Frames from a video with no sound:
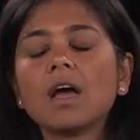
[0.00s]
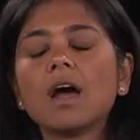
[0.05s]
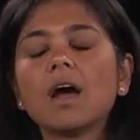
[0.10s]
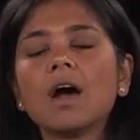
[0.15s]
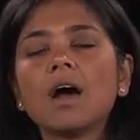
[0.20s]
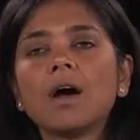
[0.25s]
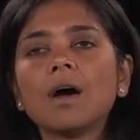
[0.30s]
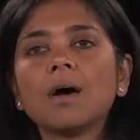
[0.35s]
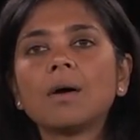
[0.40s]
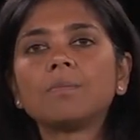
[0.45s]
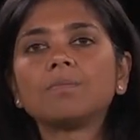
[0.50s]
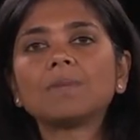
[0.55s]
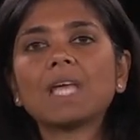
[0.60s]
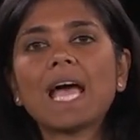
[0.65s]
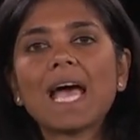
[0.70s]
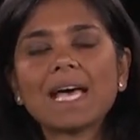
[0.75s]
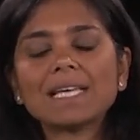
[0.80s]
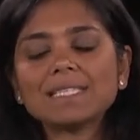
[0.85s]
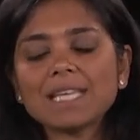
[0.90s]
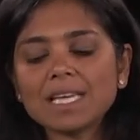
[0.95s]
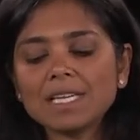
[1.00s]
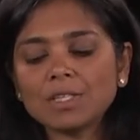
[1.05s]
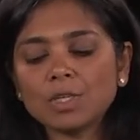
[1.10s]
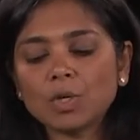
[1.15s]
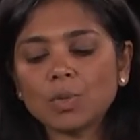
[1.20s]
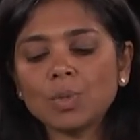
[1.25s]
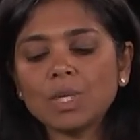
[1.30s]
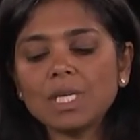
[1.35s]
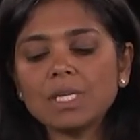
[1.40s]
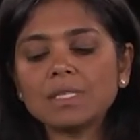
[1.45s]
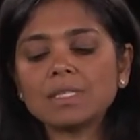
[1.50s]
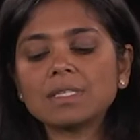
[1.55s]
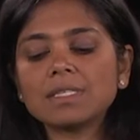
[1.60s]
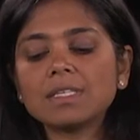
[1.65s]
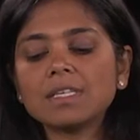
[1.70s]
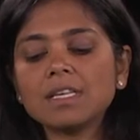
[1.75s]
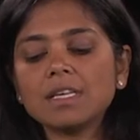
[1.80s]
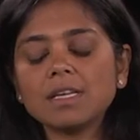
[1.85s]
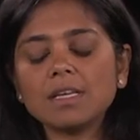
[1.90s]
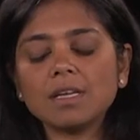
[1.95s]
um, as I increase
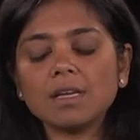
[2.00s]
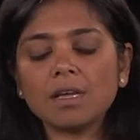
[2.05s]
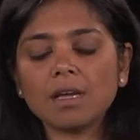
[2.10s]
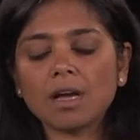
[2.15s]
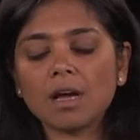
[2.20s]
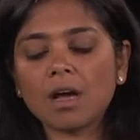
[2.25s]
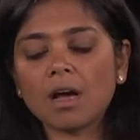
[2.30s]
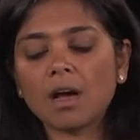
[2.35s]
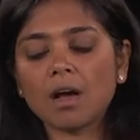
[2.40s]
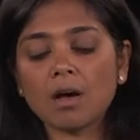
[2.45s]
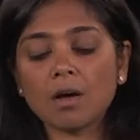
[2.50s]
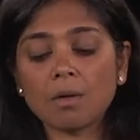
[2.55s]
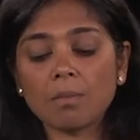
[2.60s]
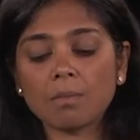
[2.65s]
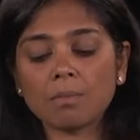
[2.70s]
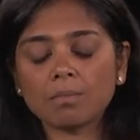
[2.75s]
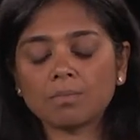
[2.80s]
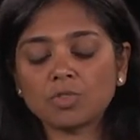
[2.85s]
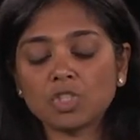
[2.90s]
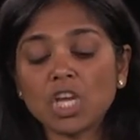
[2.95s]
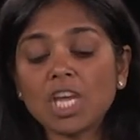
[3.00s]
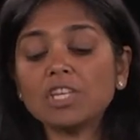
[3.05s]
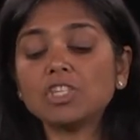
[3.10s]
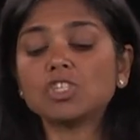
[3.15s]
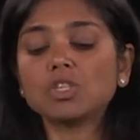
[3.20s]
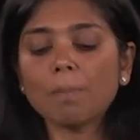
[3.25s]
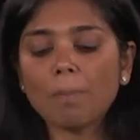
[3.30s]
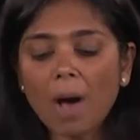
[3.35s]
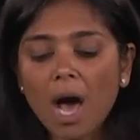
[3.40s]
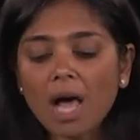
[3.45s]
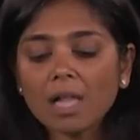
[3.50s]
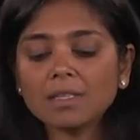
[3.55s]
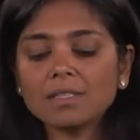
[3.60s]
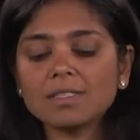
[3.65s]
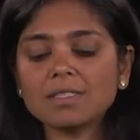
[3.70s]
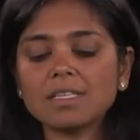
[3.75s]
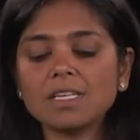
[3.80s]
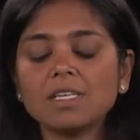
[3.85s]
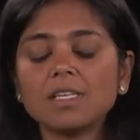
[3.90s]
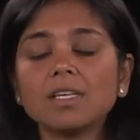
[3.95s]
the, um, change the
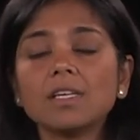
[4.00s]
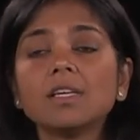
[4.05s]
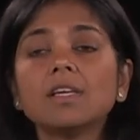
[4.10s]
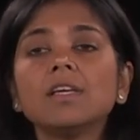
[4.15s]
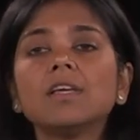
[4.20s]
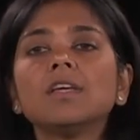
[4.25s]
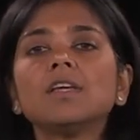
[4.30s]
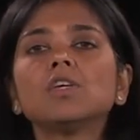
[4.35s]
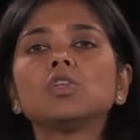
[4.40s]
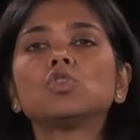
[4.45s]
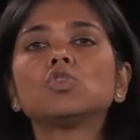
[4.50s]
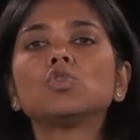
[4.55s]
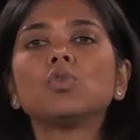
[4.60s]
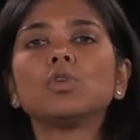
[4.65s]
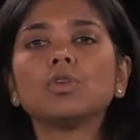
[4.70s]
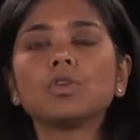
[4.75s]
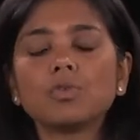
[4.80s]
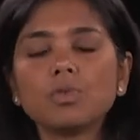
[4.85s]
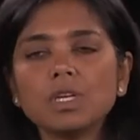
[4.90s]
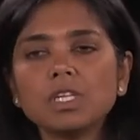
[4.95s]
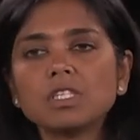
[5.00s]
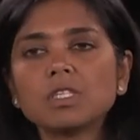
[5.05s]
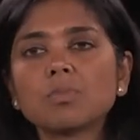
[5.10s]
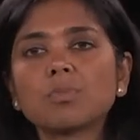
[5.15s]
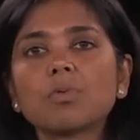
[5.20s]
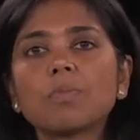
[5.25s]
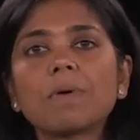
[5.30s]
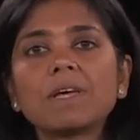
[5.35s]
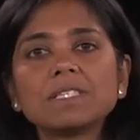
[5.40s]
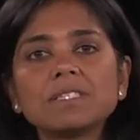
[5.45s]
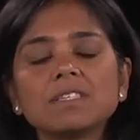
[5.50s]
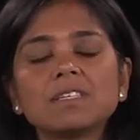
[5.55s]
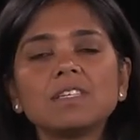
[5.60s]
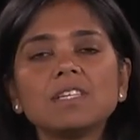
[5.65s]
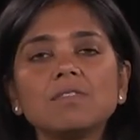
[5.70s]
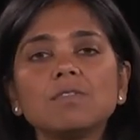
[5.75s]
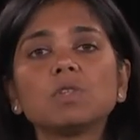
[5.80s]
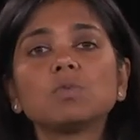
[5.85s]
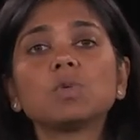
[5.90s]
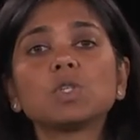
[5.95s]
policy to increase the
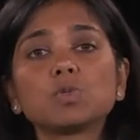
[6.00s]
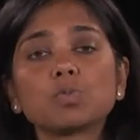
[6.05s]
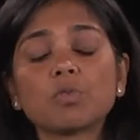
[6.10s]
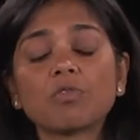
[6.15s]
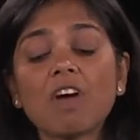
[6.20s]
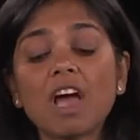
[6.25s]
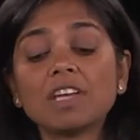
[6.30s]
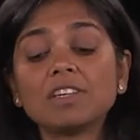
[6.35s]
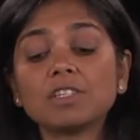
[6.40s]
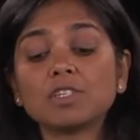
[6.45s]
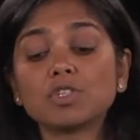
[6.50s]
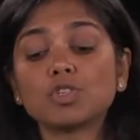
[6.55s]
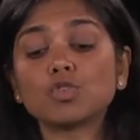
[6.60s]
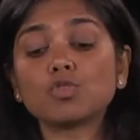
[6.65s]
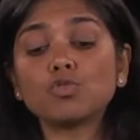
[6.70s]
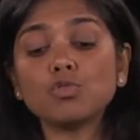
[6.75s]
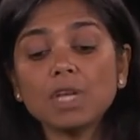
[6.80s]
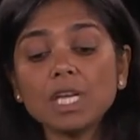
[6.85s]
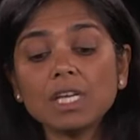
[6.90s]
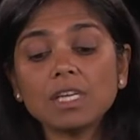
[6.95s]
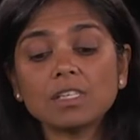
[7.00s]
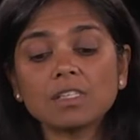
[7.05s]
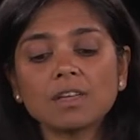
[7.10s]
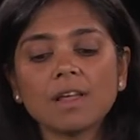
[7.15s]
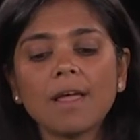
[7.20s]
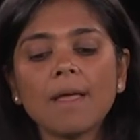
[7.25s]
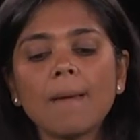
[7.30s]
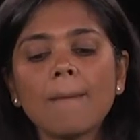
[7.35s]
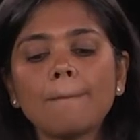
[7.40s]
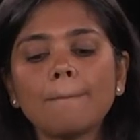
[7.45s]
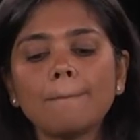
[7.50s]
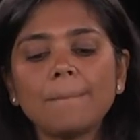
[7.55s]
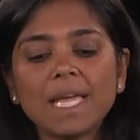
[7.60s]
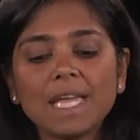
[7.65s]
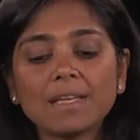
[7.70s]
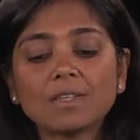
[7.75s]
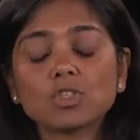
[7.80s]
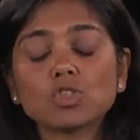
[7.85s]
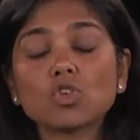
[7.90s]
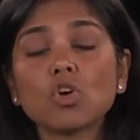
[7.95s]
propensity with which providers treat
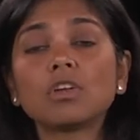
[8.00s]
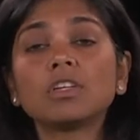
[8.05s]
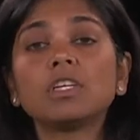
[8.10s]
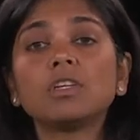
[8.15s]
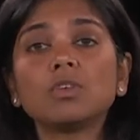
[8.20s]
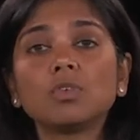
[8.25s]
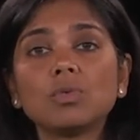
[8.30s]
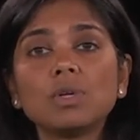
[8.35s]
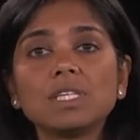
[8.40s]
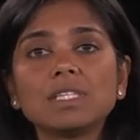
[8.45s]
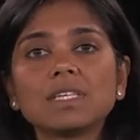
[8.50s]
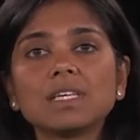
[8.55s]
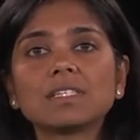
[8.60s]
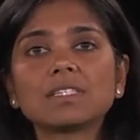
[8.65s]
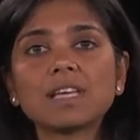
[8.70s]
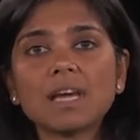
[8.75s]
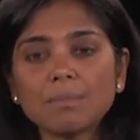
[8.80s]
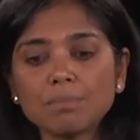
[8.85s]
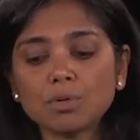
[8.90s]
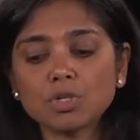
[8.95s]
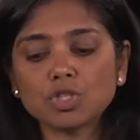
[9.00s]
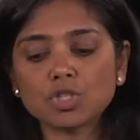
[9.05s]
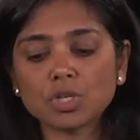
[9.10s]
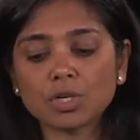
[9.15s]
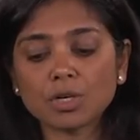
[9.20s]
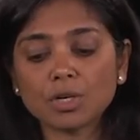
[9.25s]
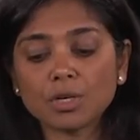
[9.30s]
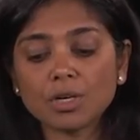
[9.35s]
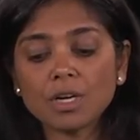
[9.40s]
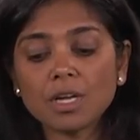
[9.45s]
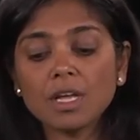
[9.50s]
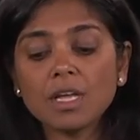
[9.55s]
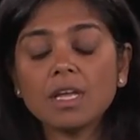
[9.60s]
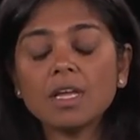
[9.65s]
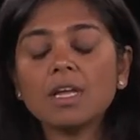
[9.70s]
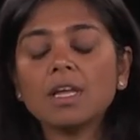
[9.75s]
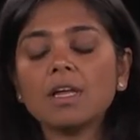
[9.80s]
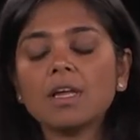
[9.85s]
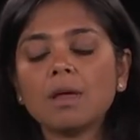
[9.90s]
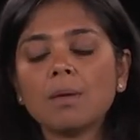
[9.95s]
based on increasing temperature,
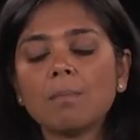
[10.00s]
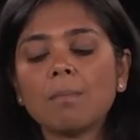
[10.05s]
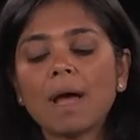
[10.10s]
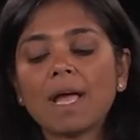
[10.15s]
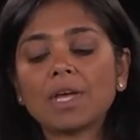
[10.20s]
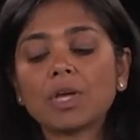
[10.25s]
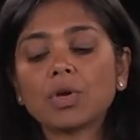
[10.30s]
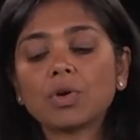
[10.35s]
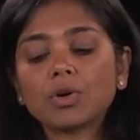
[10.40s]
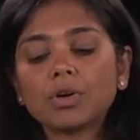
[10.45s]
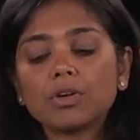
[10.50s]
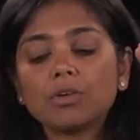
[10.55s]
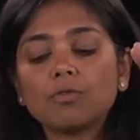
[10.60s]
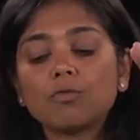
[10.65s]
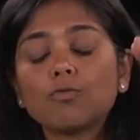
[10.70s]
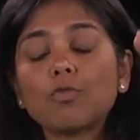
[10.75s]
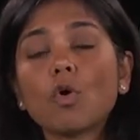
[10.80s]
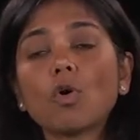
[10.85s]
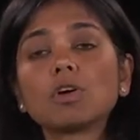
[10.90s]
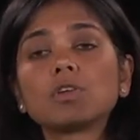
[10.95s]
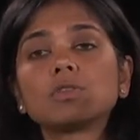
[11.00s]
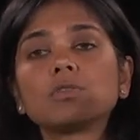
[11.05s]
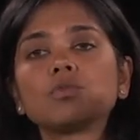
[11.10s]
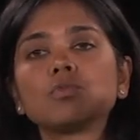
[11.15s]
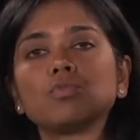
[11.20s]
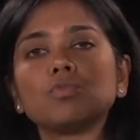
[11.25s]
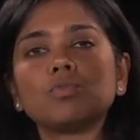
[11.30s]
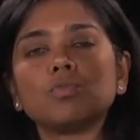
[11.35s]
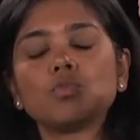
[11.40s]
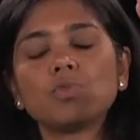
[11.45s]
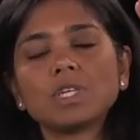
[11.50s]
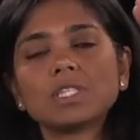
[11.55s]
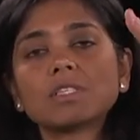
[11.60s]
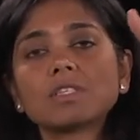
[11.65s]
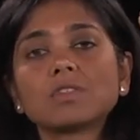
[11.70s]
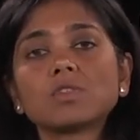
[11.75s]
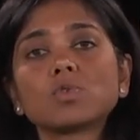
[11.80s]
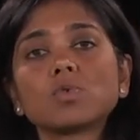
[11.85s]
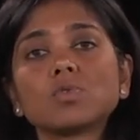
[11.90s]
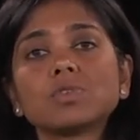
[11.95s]
my curve for risk
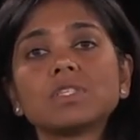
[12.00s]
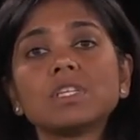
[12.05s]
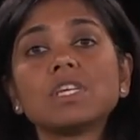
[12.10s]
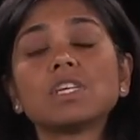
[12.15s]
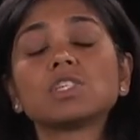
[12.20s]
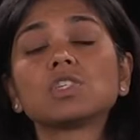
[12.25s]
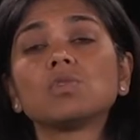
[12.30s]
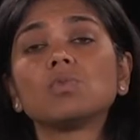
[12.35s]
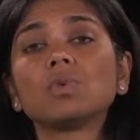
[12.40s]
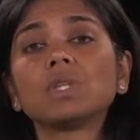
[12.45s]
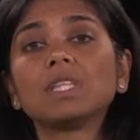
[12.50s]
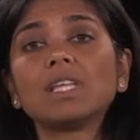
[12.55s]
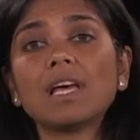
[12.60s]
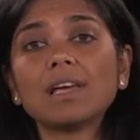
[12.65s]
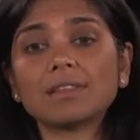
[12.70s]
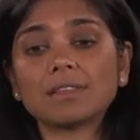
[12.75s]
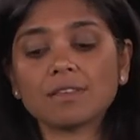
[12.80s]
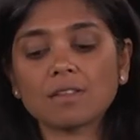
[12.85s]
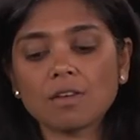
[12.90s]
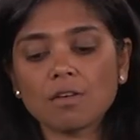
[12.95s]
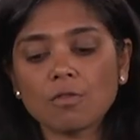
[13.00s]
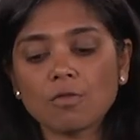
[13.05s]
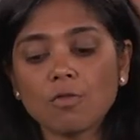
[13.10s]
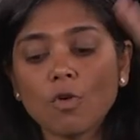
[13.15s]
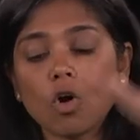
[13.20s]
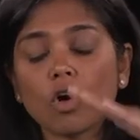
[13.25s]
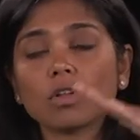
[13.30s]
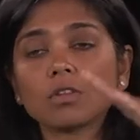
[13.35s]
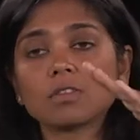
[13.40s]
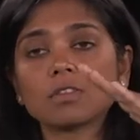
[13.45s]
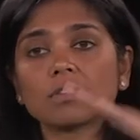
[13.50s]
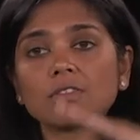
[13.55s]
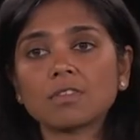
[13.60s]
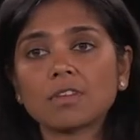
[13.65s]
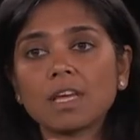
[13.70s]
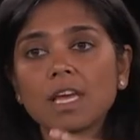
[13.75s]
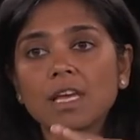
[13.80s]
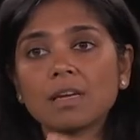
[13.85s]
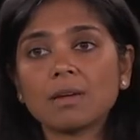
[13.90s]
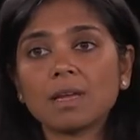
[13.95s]
association with death falls
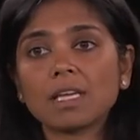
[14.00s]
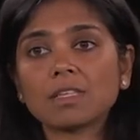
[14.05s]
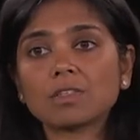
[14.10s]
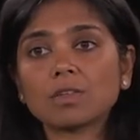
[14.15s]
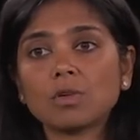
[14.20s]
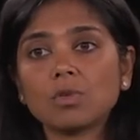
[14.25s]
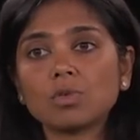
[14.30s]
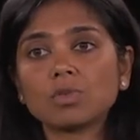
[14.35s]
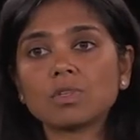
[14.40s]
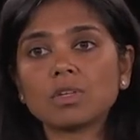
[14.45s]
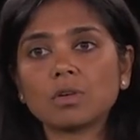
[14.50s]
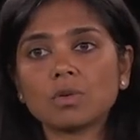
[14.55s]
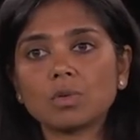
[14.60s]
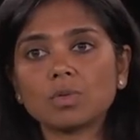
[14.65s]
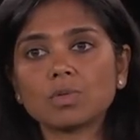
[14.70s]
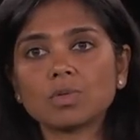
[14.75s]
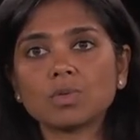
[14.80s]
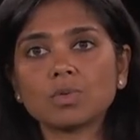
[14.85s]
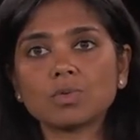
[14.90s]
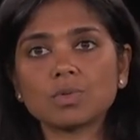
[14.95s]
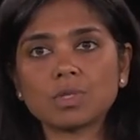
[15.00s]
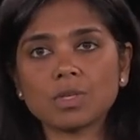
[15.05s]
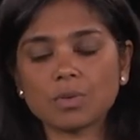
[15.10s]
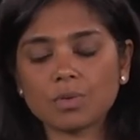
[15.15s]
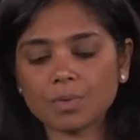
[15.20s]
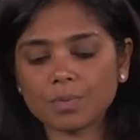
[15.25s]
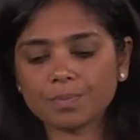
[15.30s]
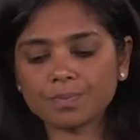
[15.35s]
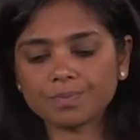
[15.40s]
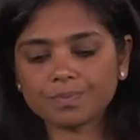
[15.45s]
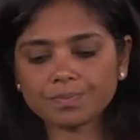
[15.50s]
and gets closer and closer to zero.